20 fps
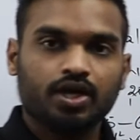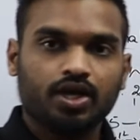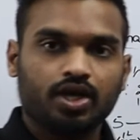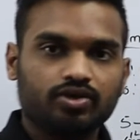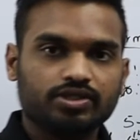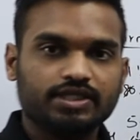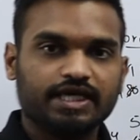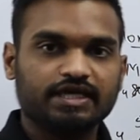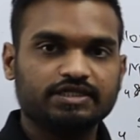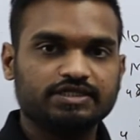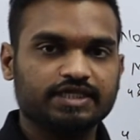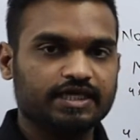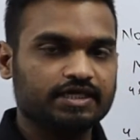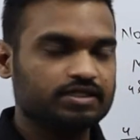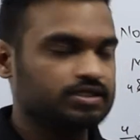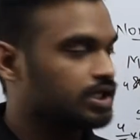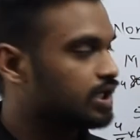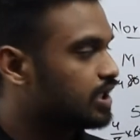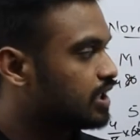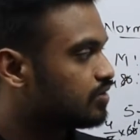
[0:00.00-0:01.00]
Now they are
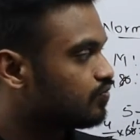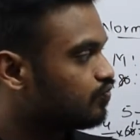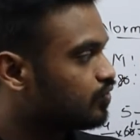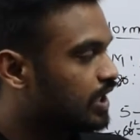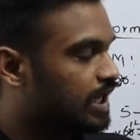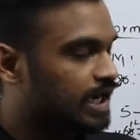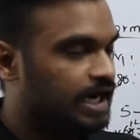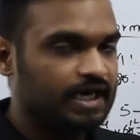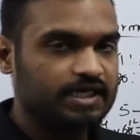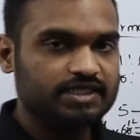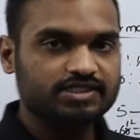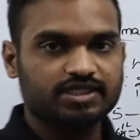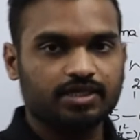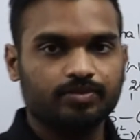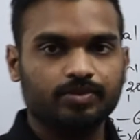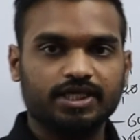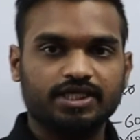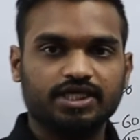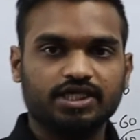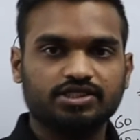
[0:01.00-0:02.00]
saying that we are adding
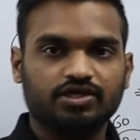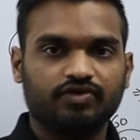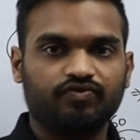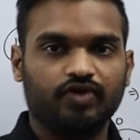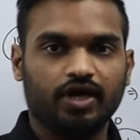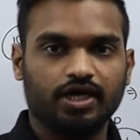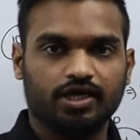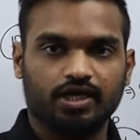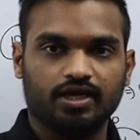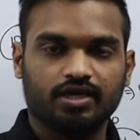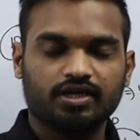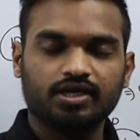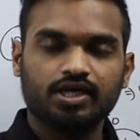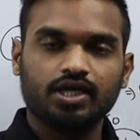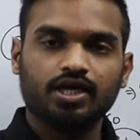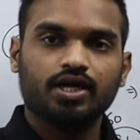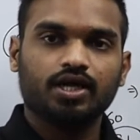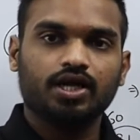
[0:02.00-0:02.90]
some liters of water.